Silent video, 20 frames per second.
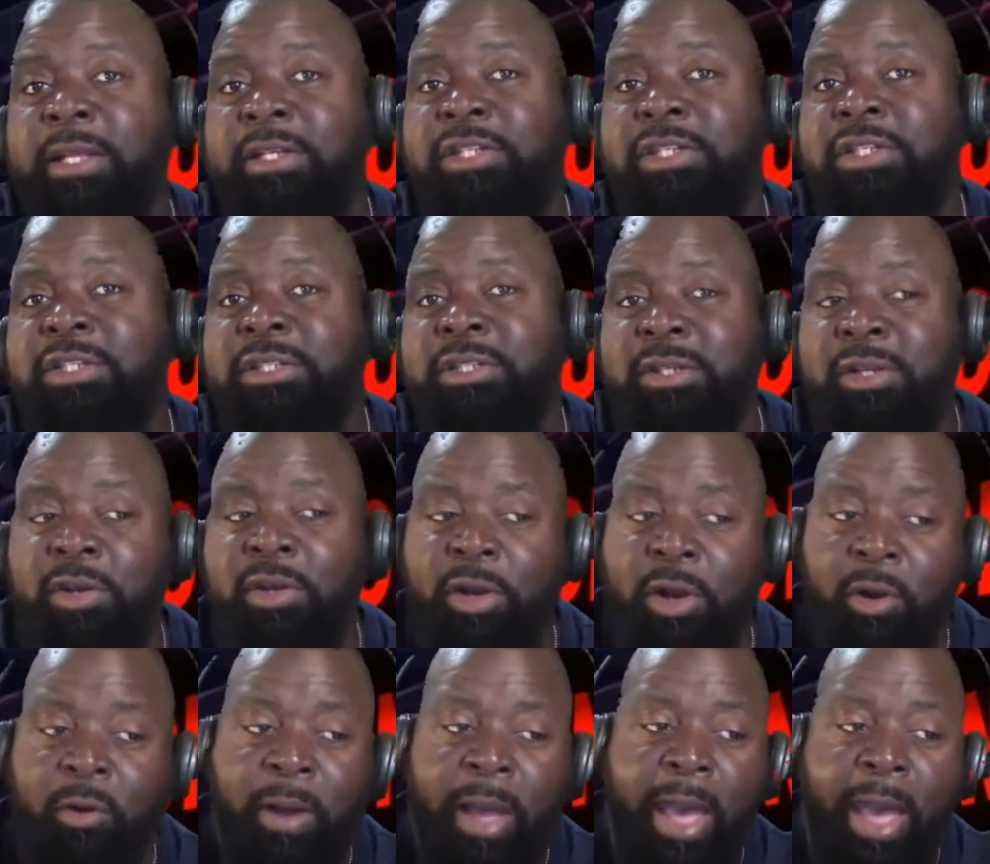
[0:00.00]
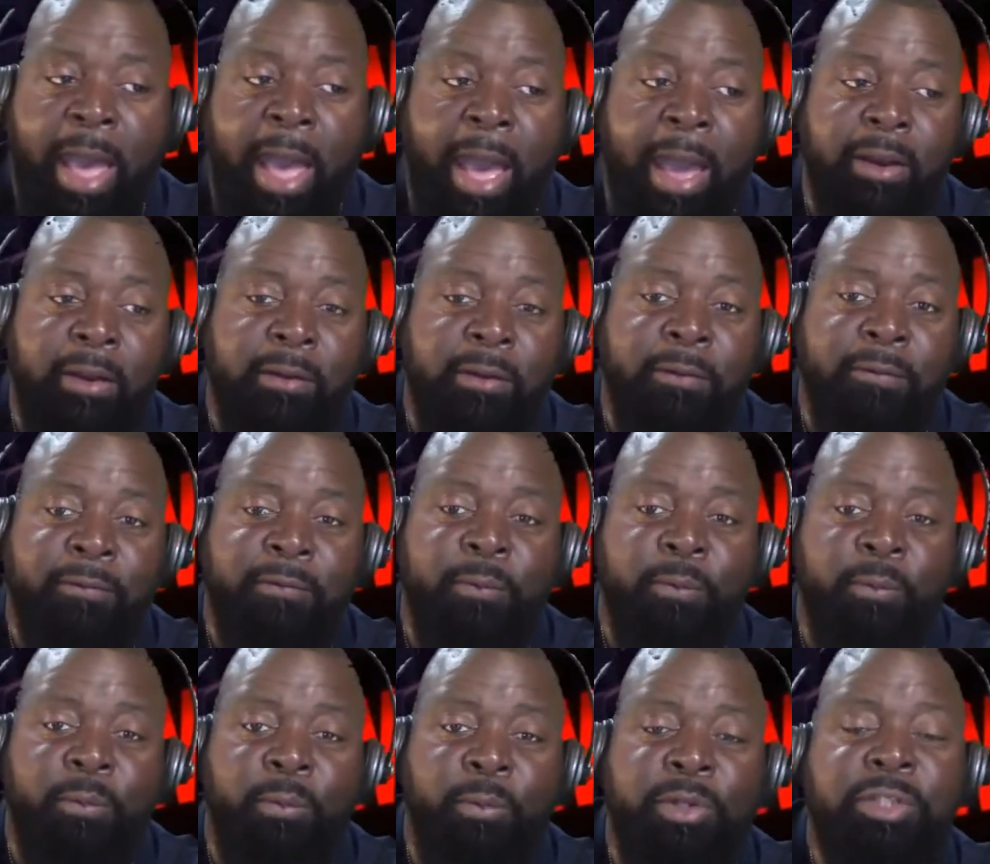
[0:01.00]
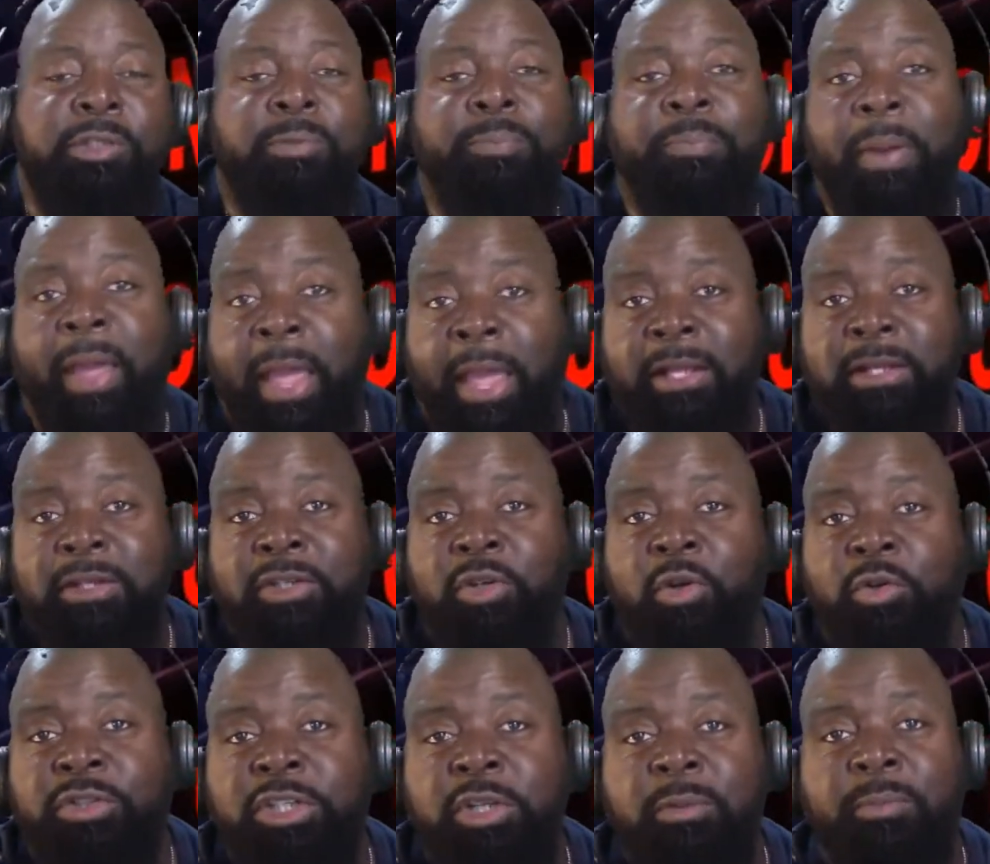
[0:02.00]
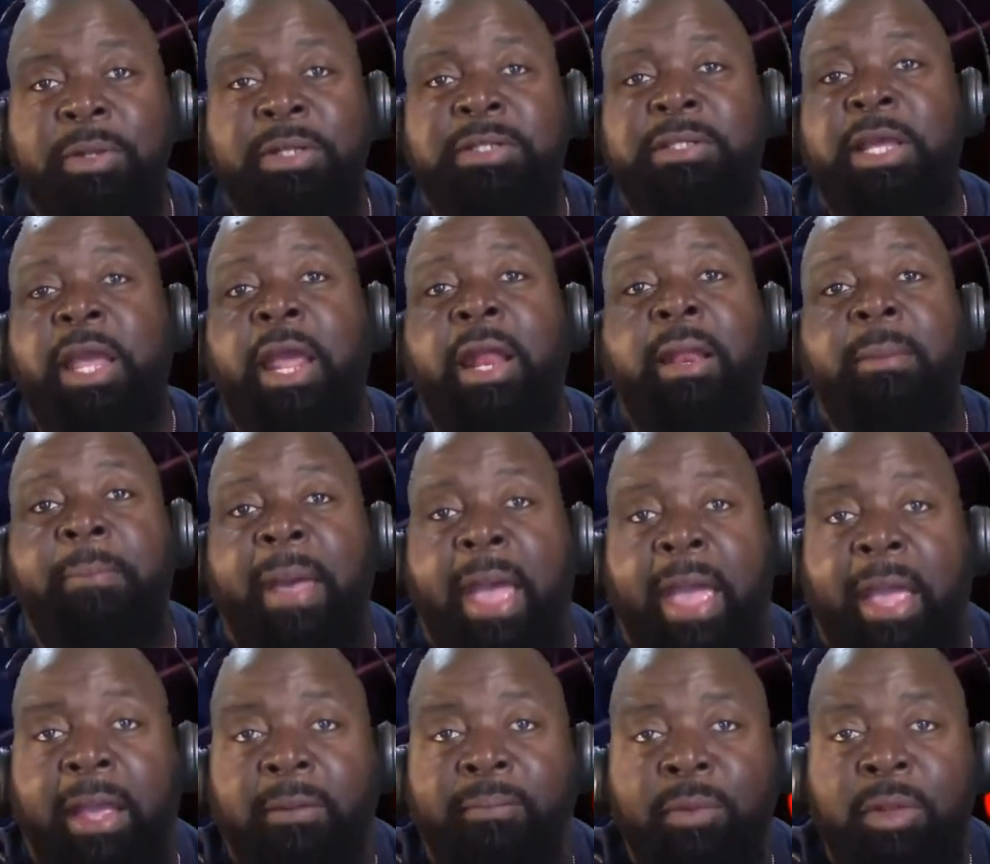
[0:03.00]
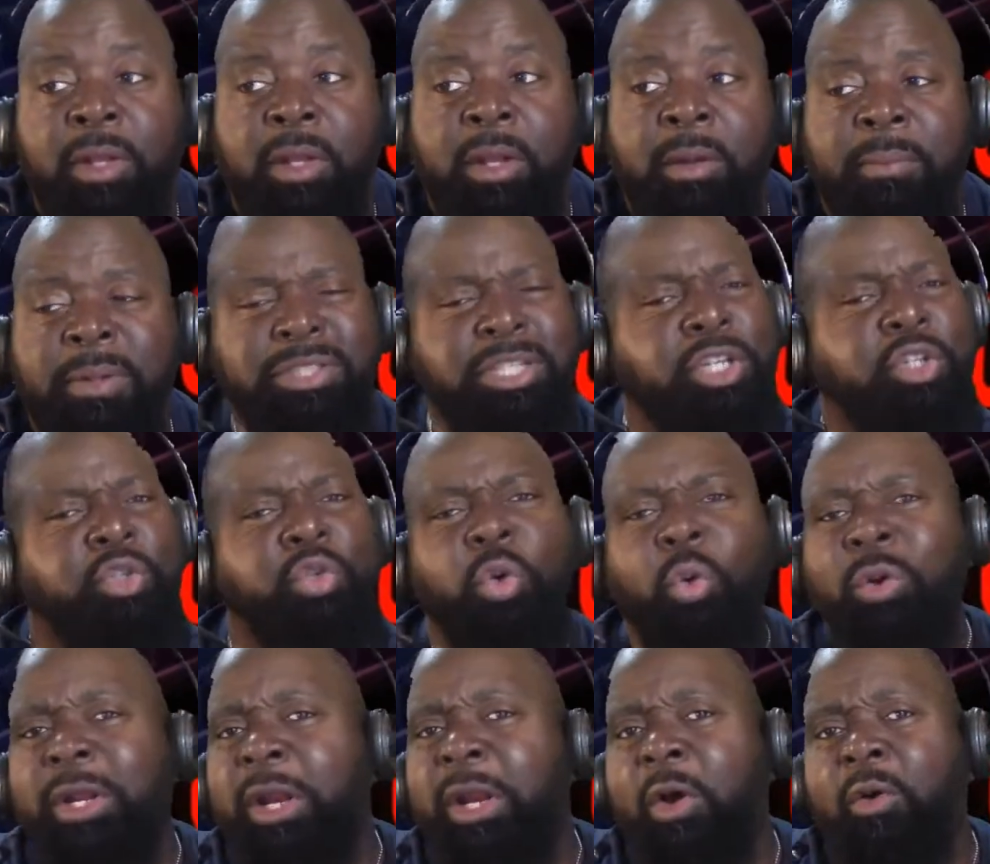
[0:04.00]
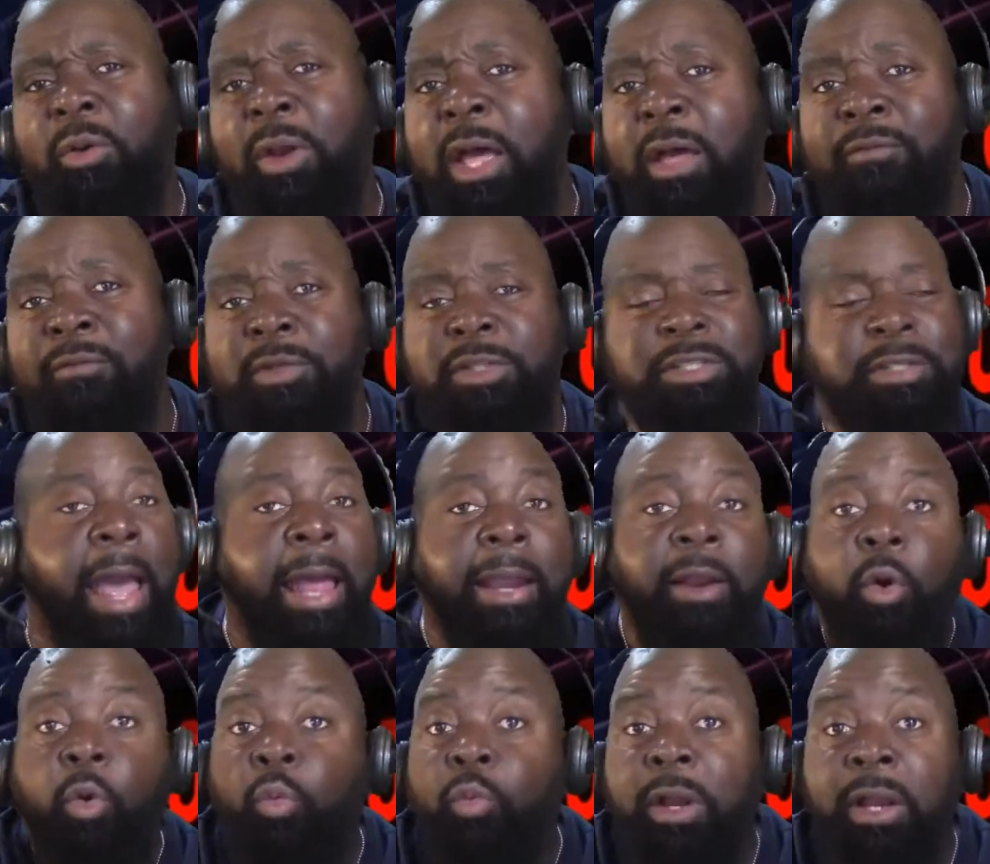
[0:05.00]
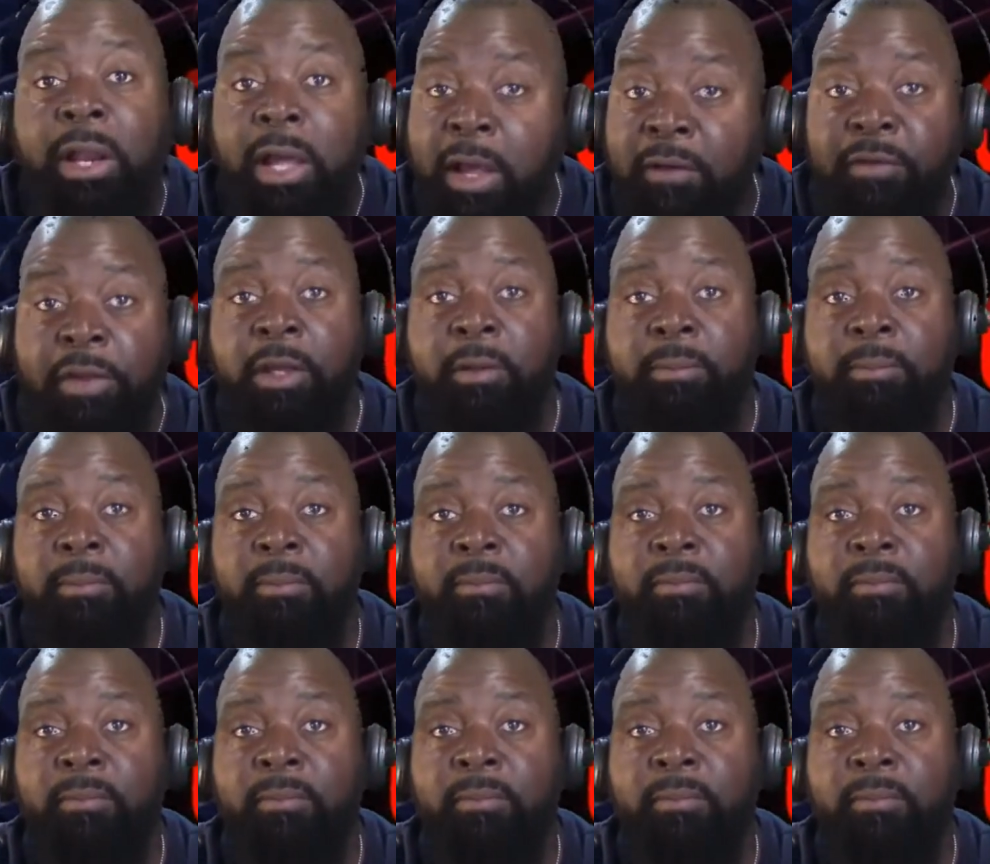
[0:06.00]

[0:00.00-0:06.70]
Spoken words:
that, out of respect, she been saying it back. But she truly don't love him. She said, I don't love him.